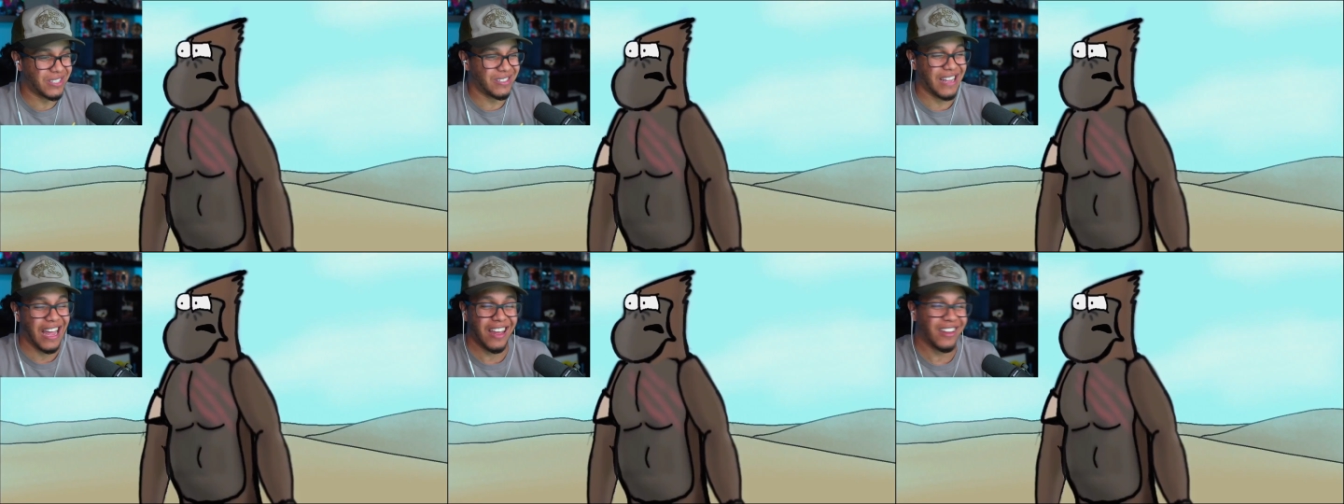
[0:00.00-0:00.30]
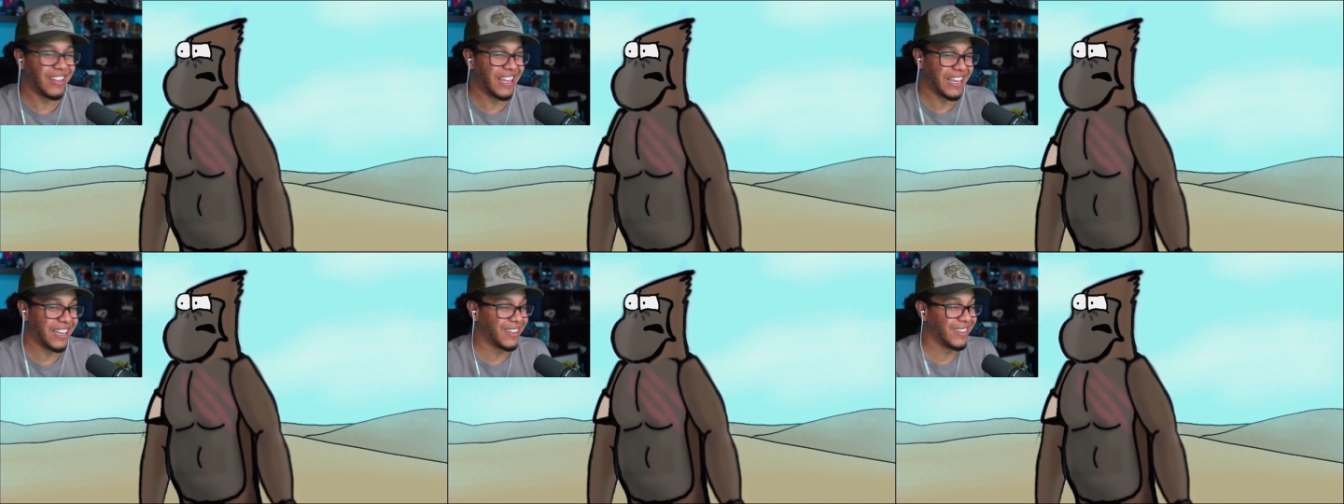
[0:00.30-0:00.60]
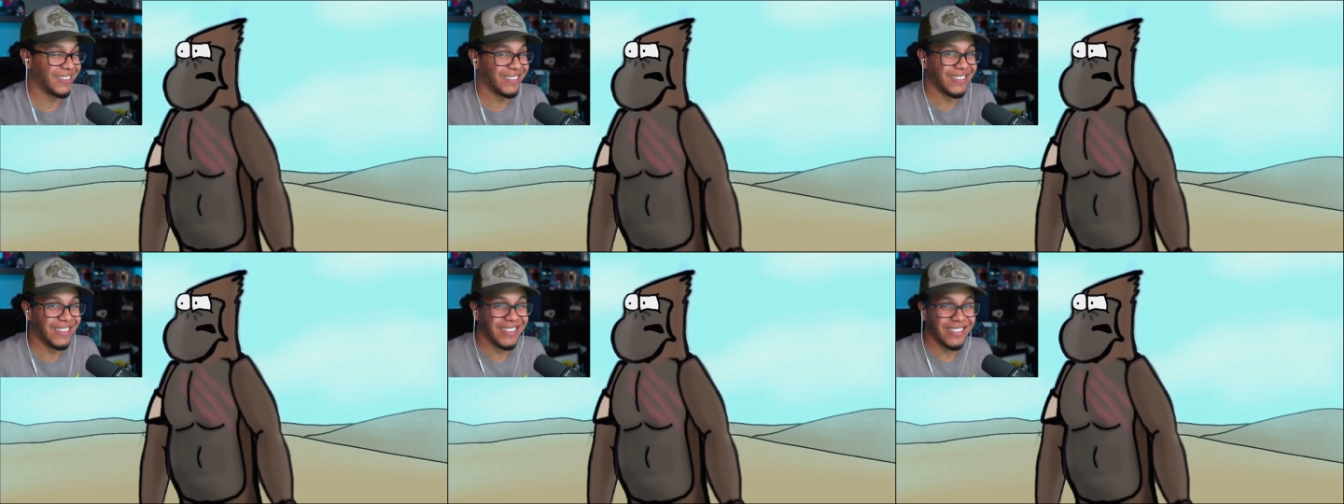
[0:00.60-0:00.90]
not like
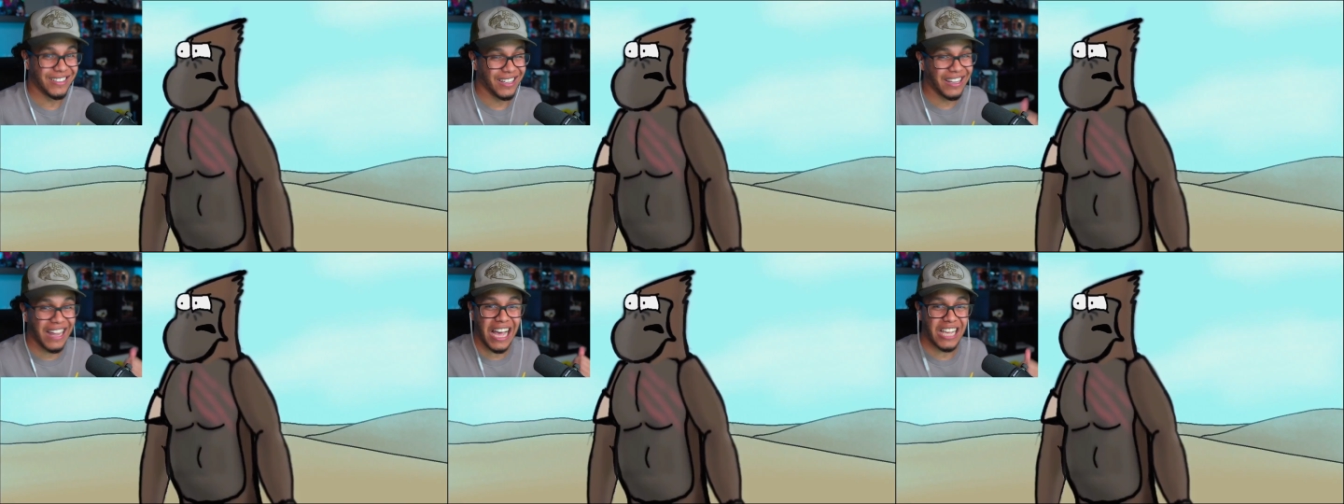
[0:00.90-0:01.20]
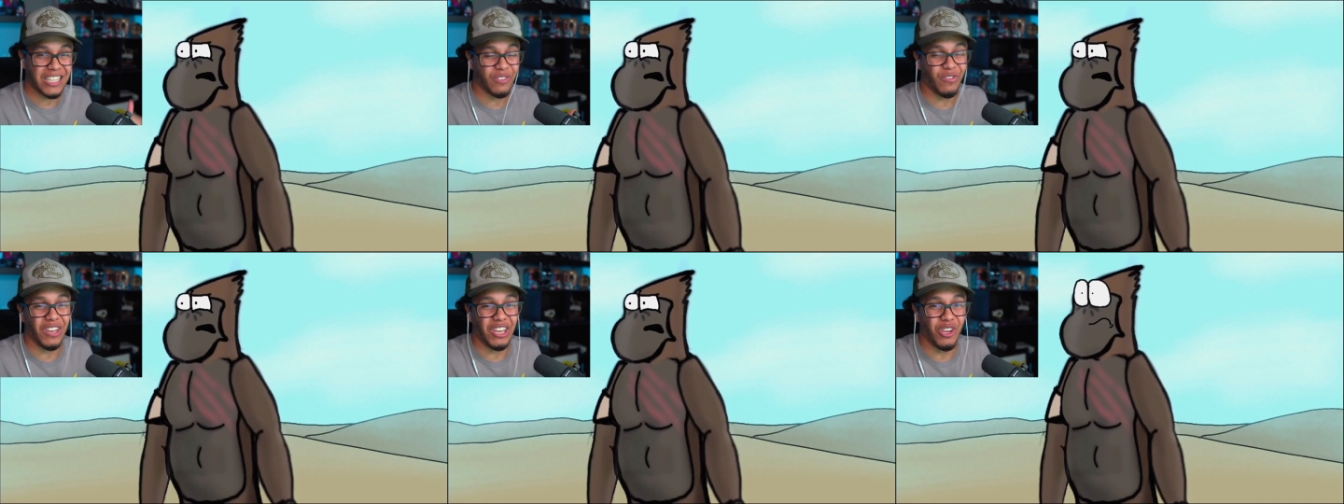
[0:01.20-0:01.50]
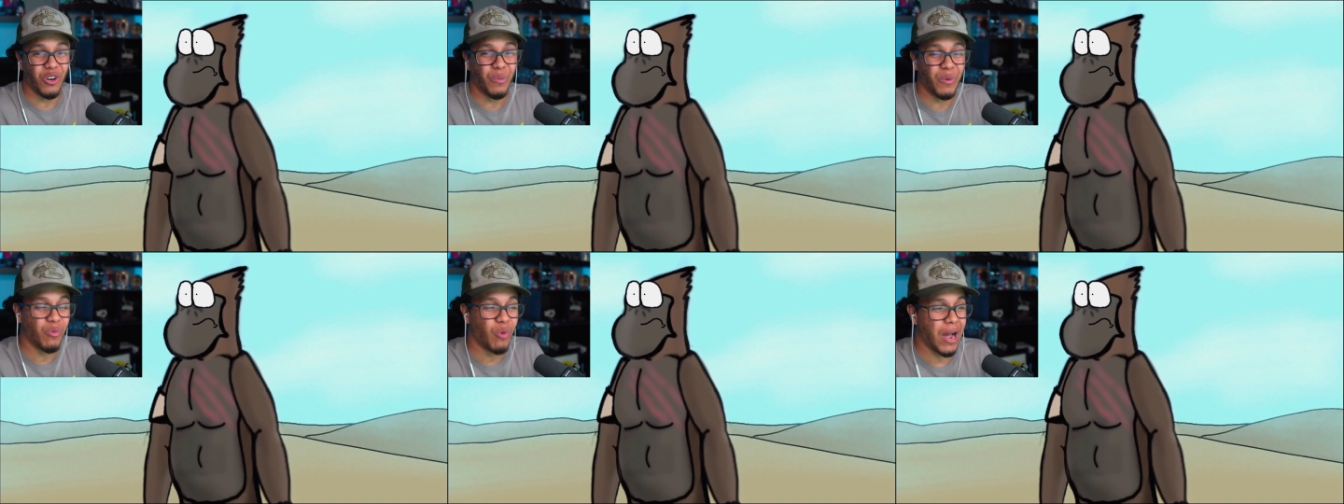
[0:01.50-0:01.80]
the last
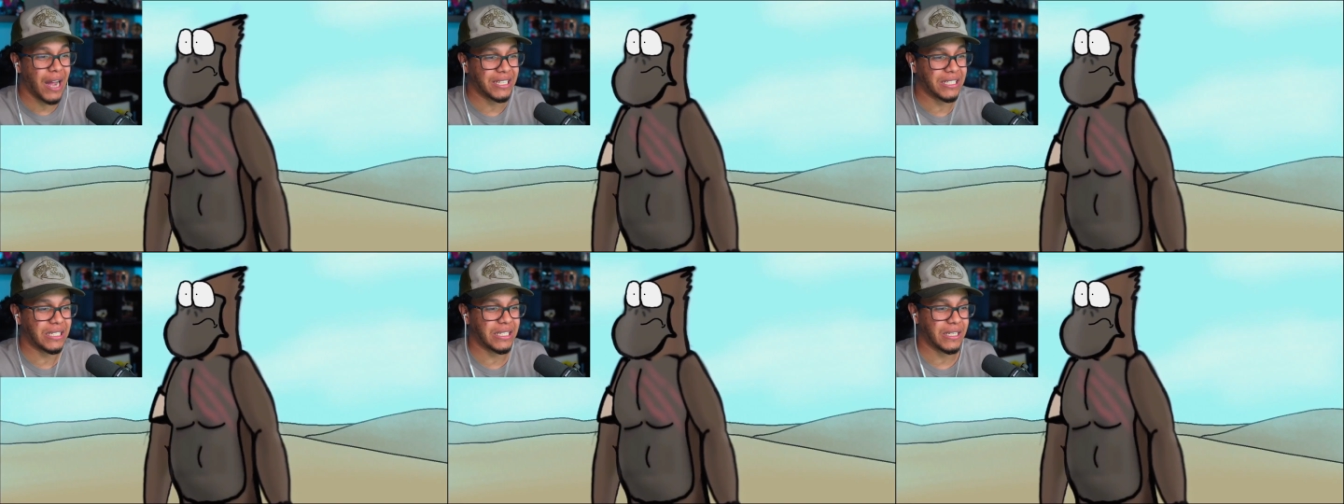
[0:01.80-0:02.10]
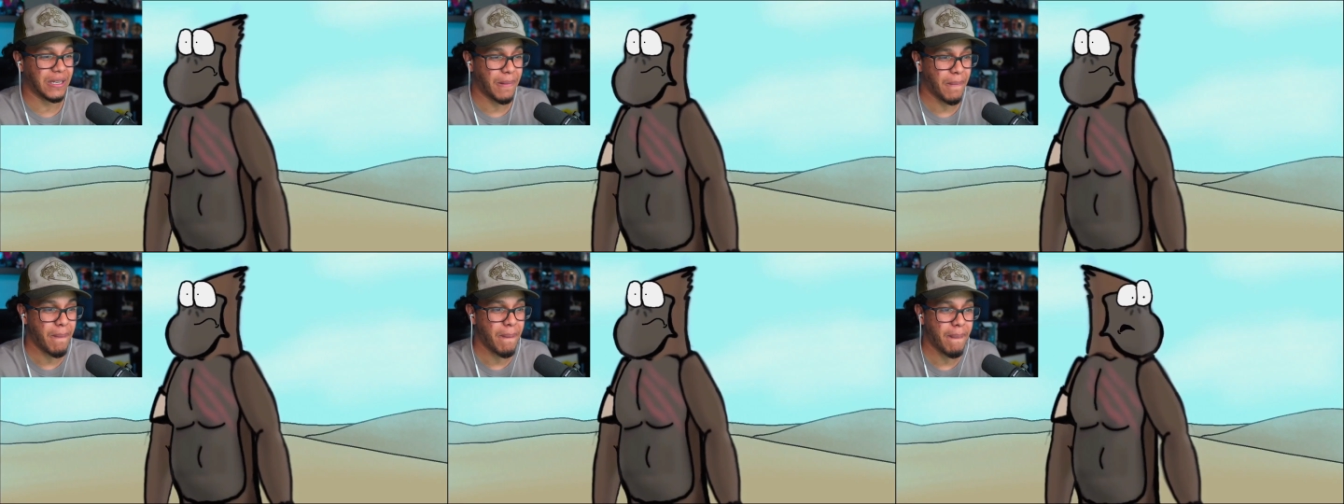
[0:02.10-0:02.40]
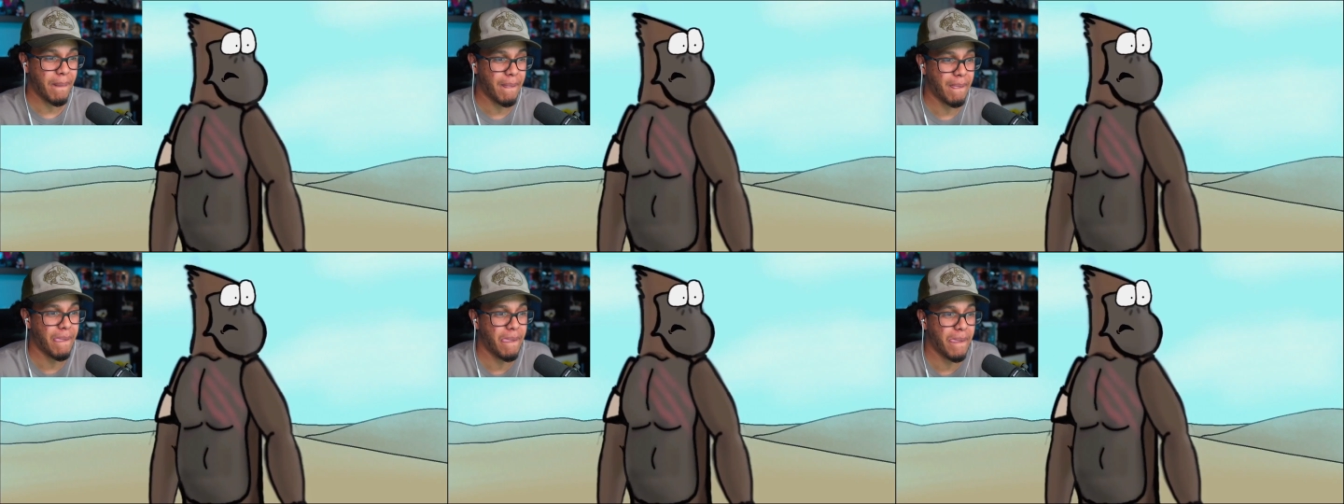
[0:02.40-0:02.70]
video we watched. Hmm?